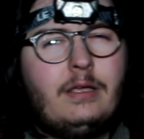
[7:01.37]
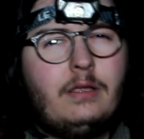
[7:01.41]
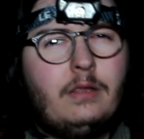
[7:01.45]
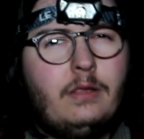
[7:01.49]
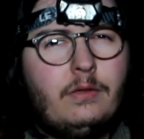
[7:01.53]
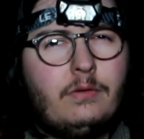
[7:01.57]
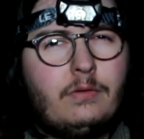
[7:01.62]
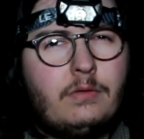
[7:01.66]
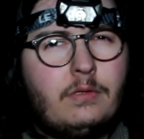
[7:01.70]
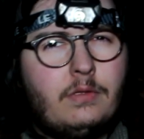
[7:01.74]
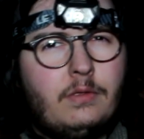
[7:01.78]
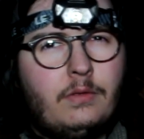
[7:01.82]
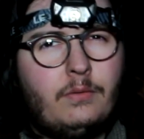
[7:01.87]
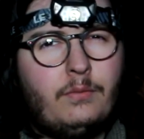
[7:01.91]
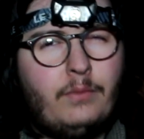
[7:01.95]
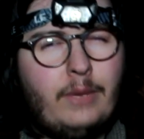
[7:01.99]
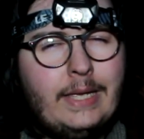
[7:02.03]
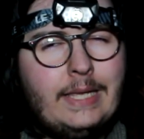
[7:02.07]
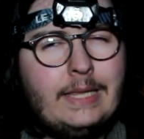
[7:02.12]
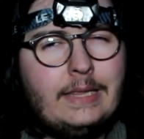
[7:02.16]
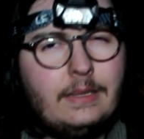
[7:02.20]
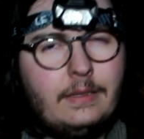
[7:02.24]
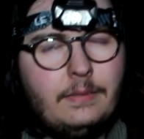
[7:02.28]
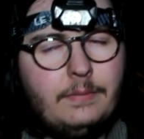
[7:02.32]
close to the
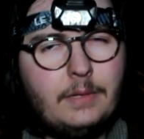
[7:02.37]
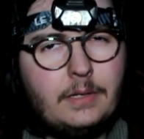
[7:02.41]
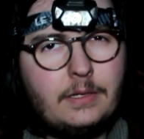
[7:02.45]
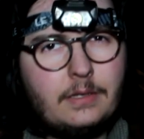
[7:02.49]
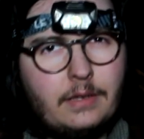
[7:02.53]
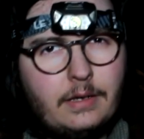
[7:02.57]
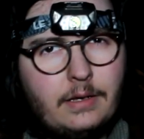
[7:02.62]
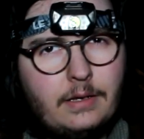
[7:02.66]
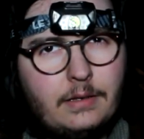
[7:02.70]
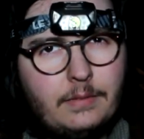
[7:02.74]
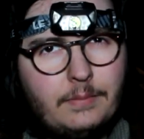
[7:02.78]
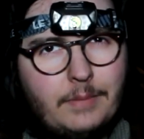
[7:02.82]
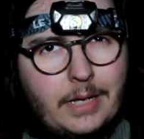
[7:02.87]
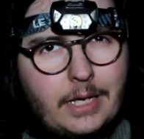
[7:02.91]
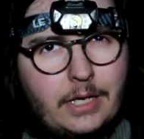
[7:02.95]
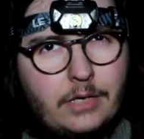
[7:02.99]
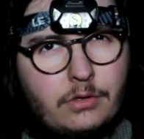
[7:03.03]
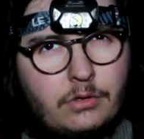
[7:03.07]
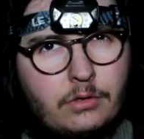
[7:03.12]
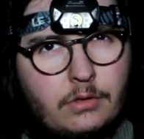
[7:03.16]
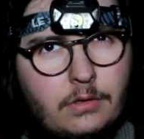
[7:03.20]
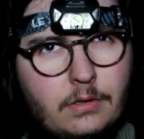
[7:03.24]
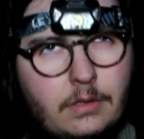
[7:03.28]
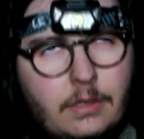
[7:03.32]
weight limit, I'd
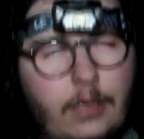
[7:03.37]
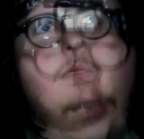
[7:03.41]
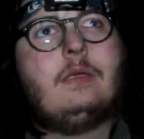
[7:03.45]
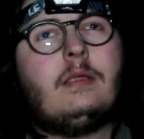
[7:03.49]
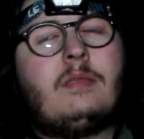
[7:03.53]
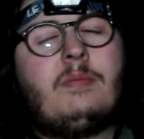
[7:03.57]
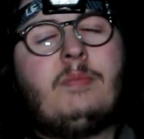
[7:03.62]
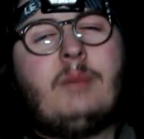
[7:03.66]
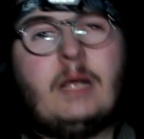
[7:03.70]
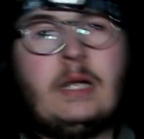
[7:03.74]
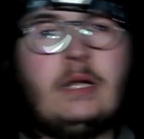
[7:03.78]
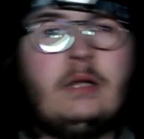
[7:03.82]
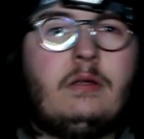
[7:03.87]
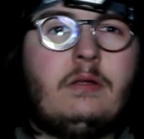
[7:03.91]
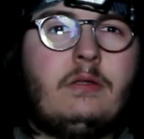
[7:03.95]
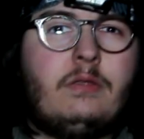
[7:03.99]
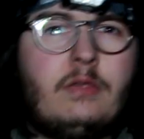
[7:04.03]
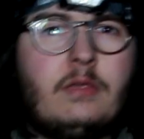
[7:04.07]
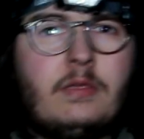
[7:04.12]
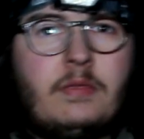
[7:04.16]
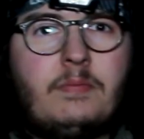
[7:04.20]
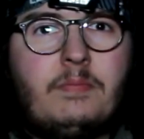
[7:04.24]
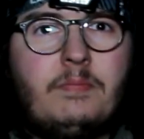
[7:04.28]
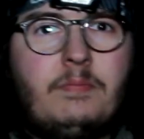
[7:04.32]
imagine, it's better to
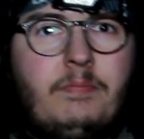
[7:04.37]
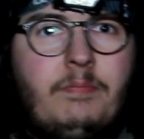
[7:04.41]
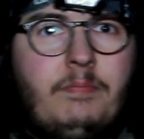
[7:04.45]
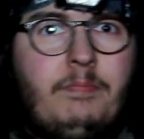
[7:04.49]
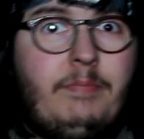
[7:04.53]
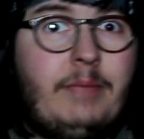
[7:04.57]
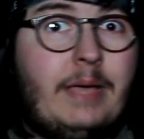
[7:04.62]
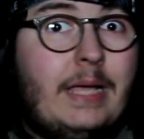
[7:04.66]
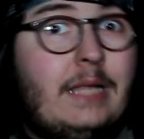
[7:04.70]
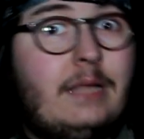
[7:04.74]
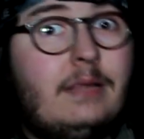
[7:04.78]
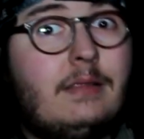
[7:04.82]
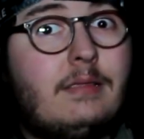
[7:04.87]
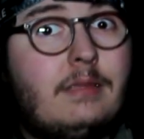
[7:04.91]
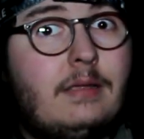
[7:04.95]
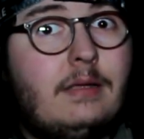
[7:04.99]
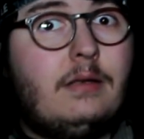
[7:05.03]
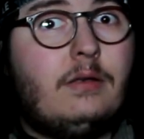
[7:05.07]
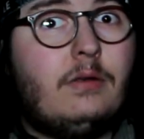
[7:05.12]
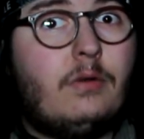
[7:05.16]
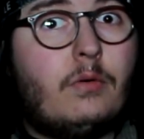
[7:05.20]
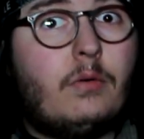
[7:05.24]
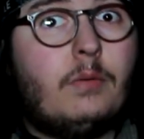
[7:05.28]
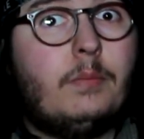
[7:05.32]
just balance it
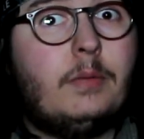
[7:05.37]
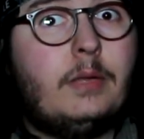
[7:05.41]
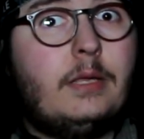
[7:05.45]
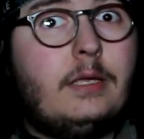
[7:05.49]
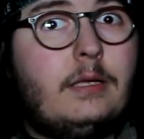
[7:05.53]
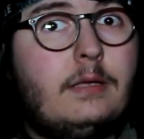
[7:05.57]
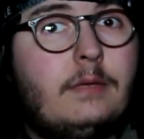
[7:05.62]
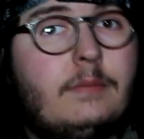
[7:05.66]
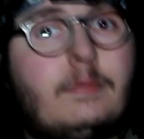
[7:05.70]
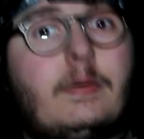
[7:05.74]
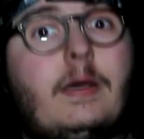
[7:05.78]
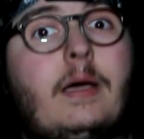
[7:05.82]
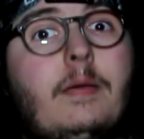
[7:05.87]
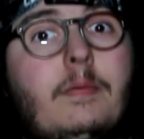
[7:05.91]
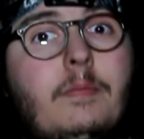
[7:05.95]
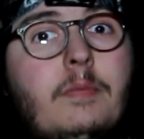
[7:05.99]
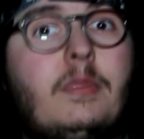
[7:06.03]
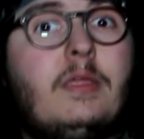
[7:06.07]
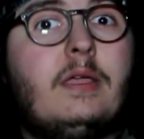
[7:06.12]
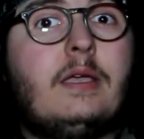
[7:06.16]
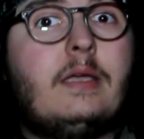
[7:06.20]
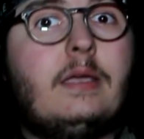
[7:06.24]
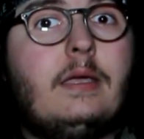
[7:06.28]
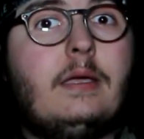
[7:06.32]
normally, I'm
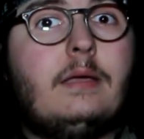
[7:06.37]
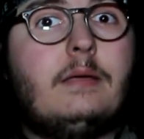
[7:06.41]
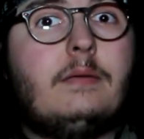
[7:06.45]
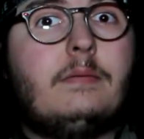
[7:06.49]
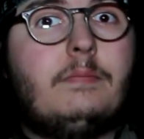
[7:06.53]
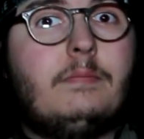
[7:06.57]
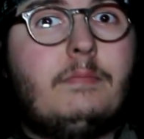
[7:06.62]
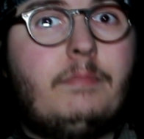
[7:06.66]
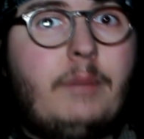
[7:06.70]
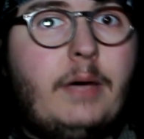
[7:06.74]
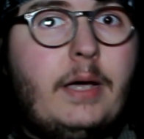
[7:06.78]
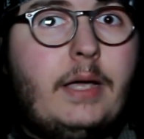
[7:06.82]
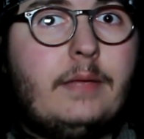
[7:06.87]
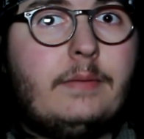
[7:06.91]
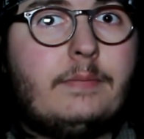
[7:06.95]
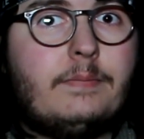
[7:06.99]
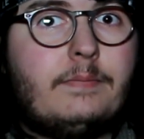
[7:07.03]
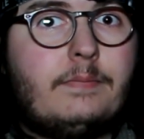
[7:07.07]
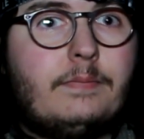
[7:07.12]
thinking. But